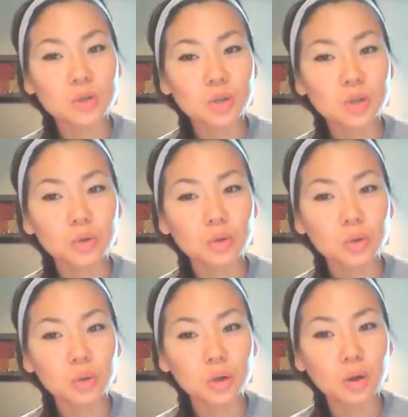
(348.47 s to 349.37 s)

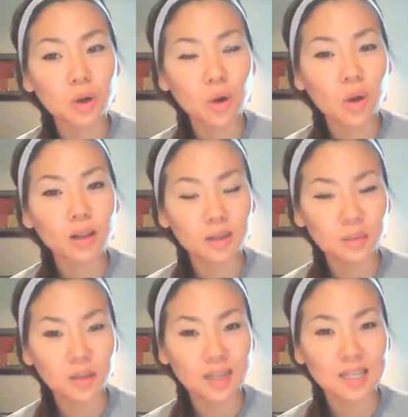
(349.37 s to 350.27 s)
to go all
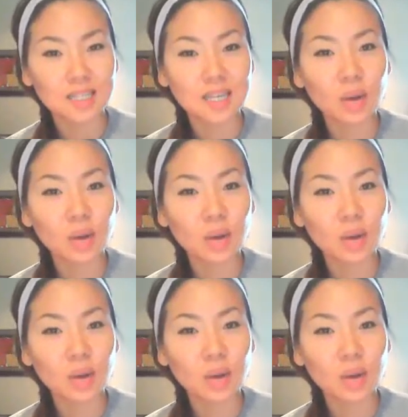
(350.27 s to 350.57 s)
in with this.